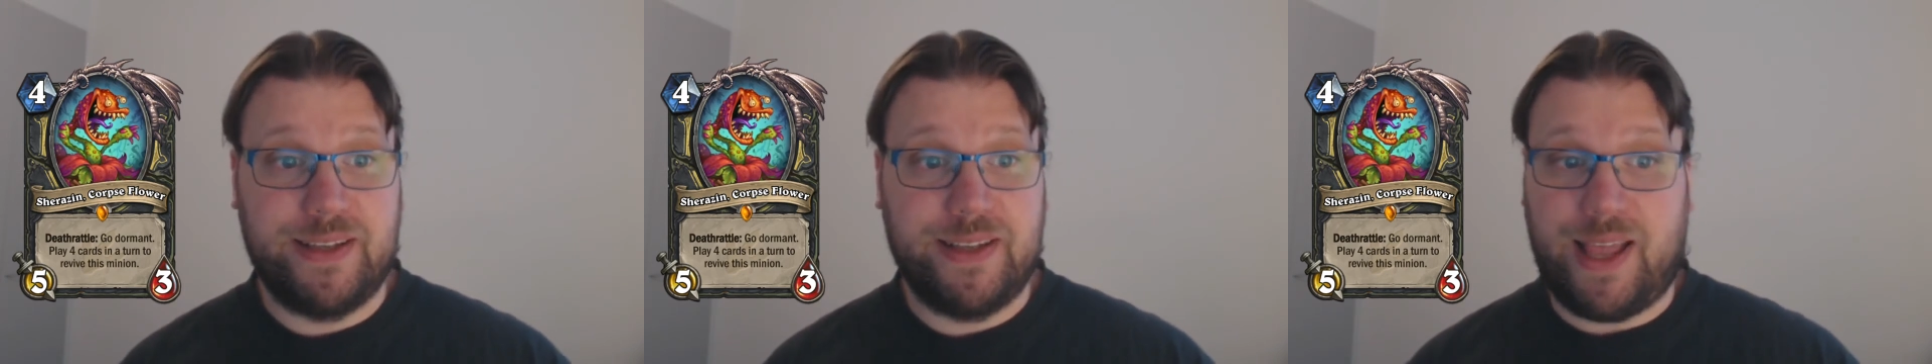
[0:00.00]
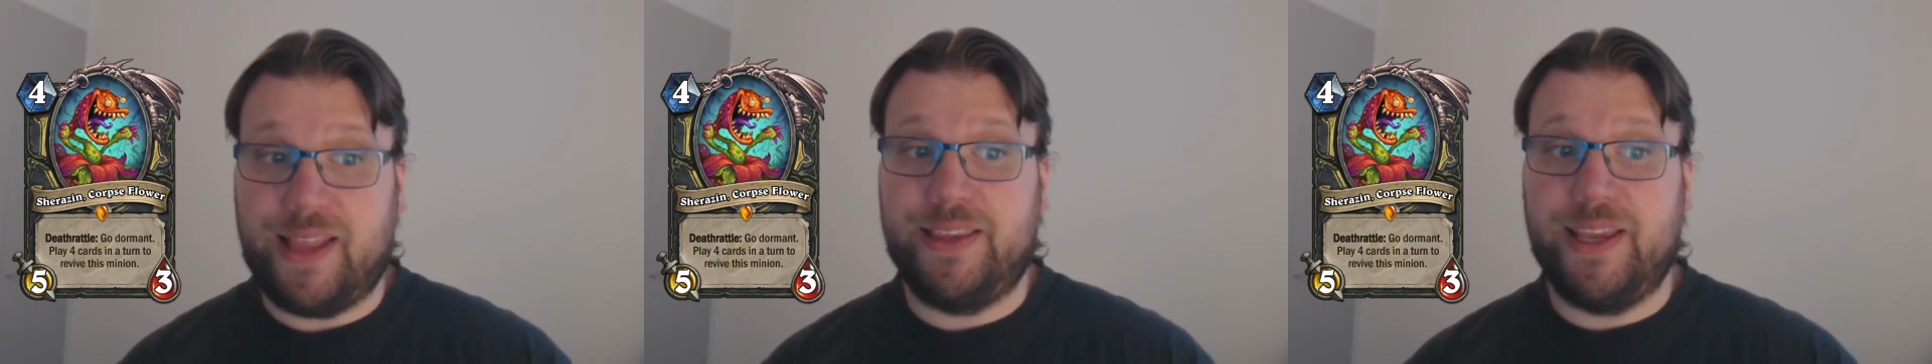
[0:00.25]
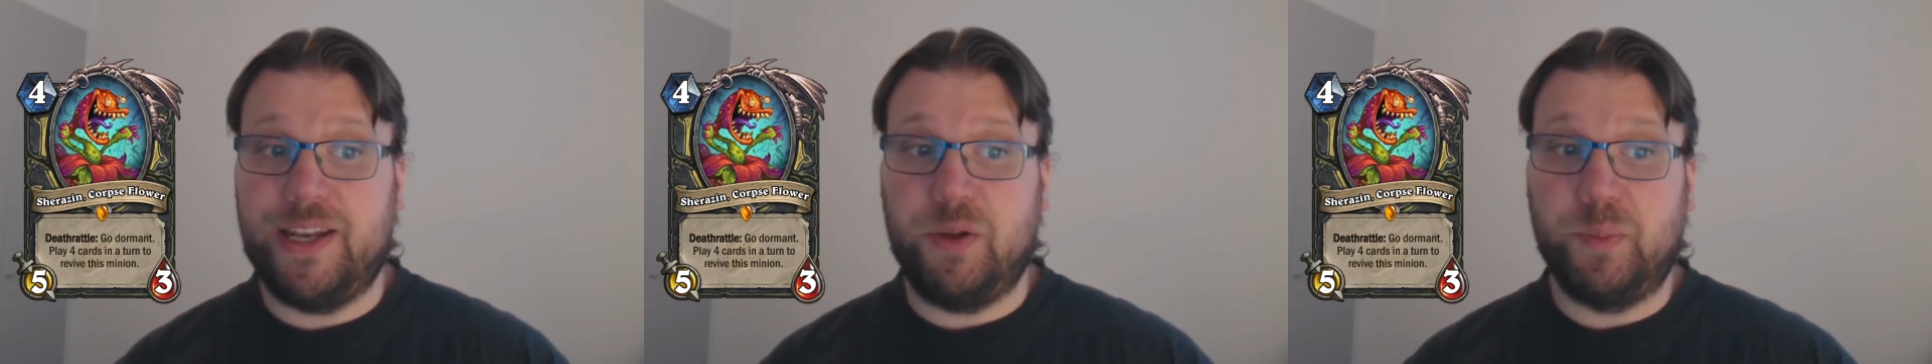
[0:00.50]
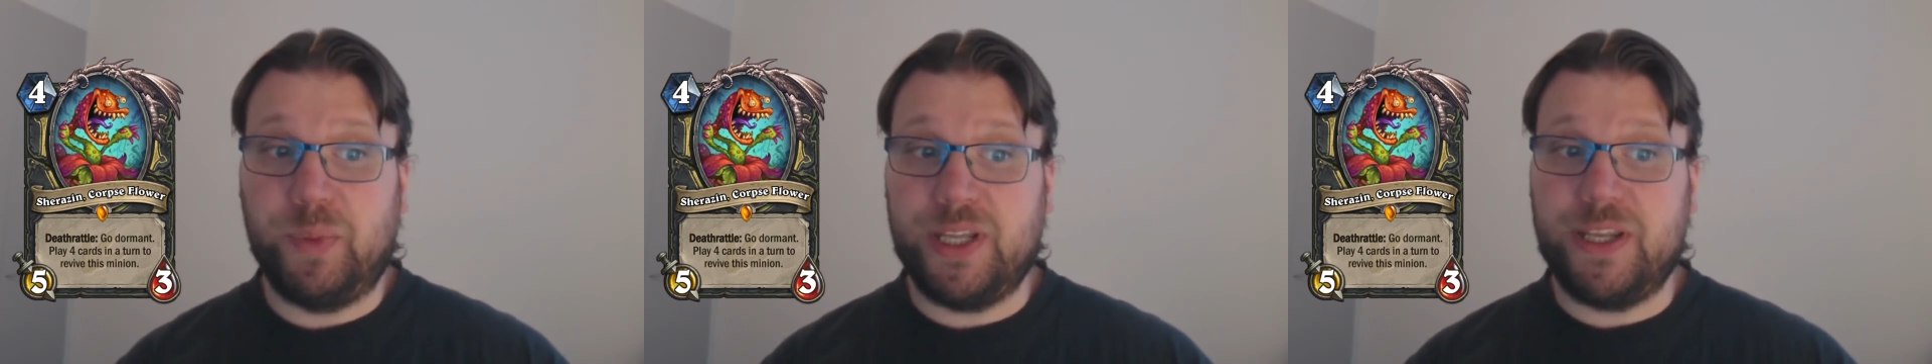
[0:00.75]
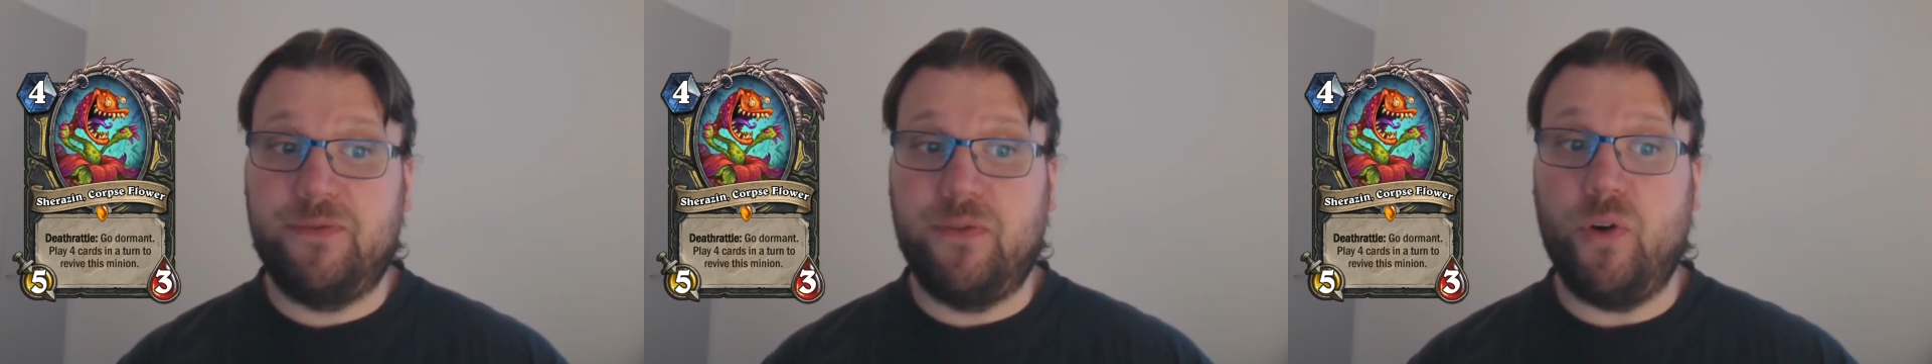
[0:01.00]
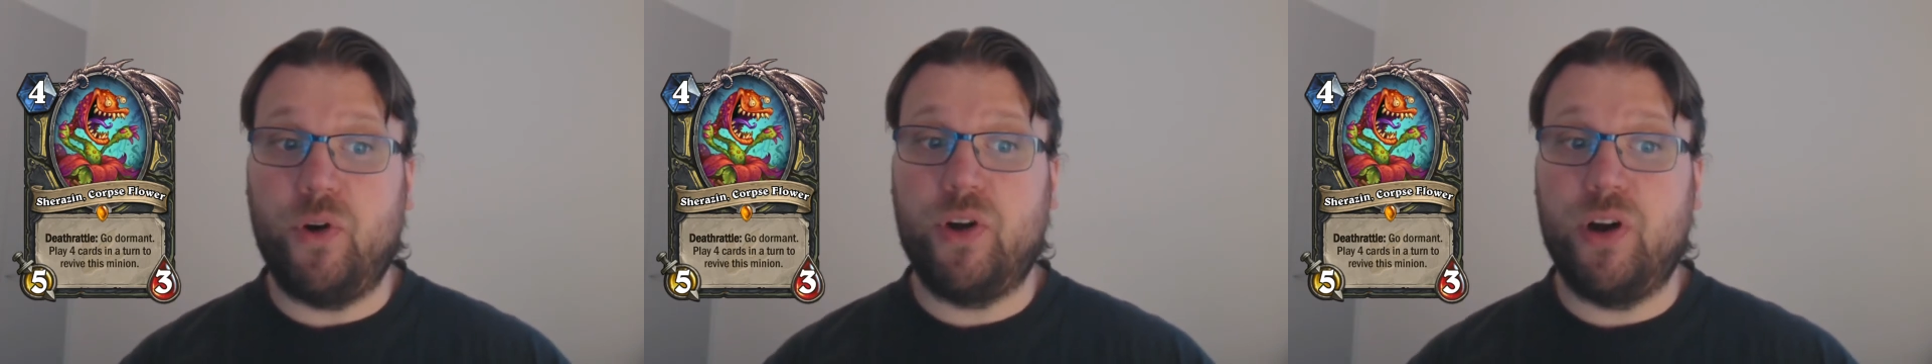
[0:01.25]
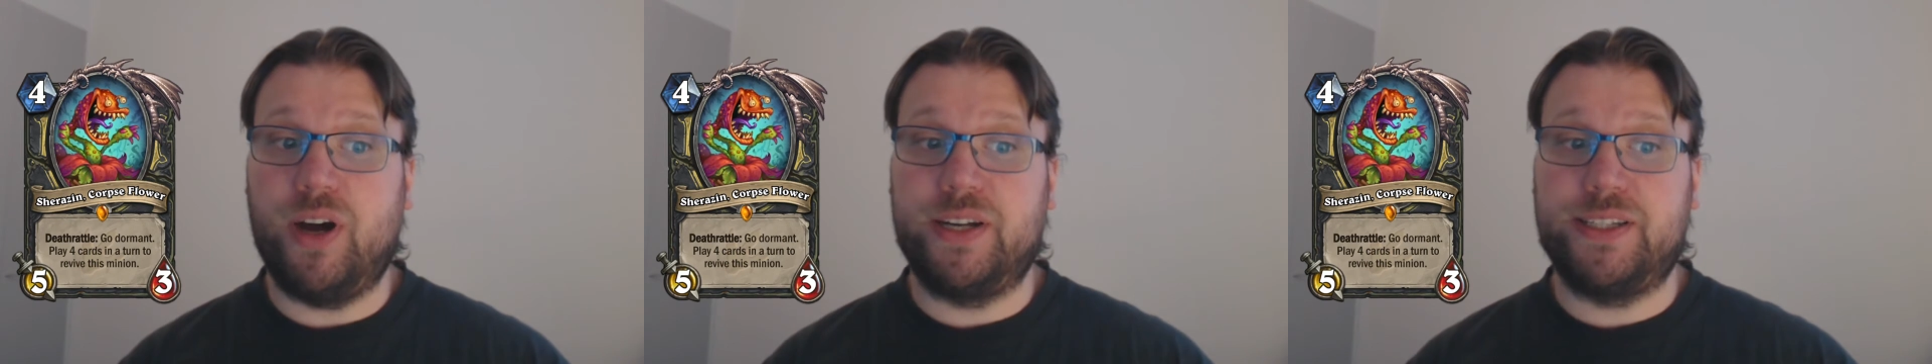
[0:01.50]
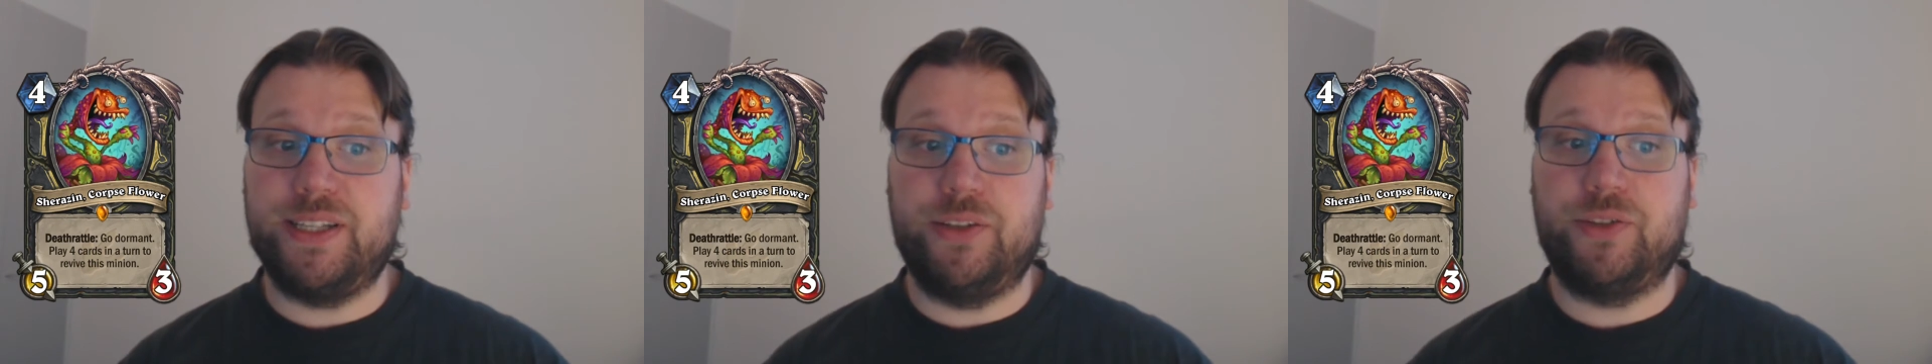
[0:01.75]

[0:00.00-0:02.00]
and then play four cards in a